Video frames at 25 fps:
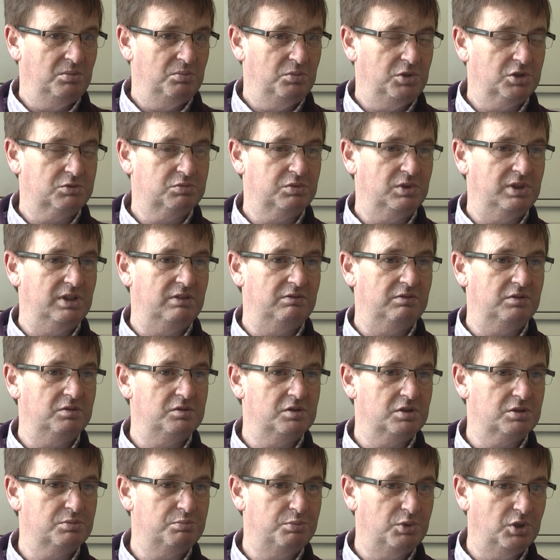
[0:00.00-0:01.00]
But whenever
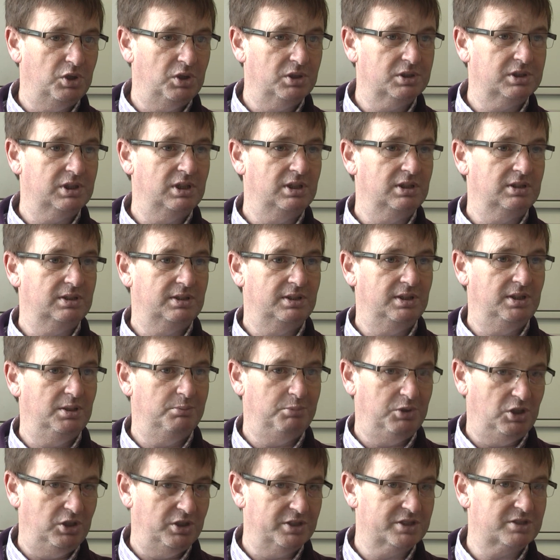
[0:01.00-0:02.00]
it was brought to the
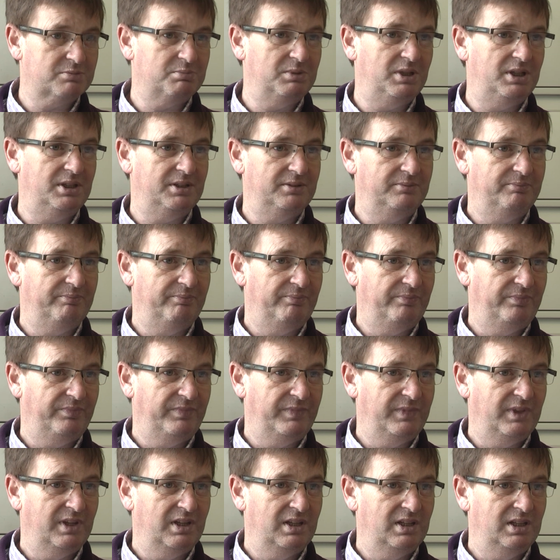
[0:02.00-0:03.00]
boss man,
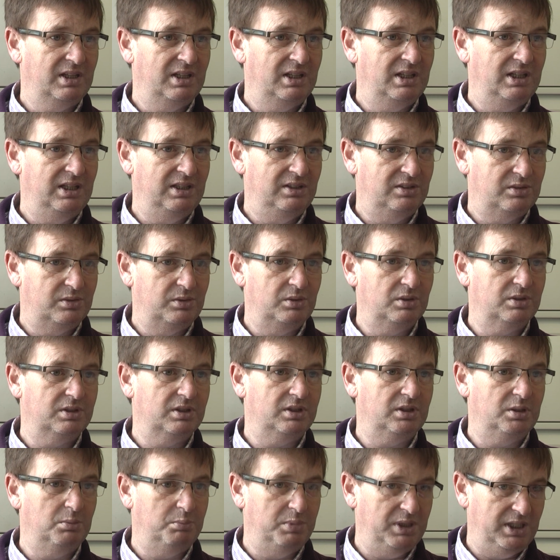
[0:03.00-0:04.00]
he threw it
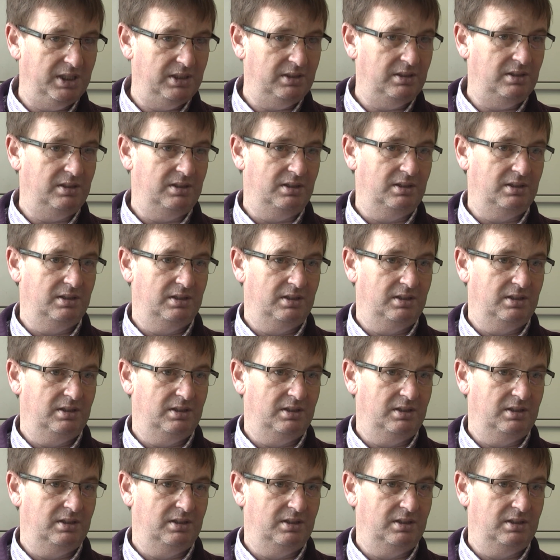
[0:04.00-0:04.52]
in the bin.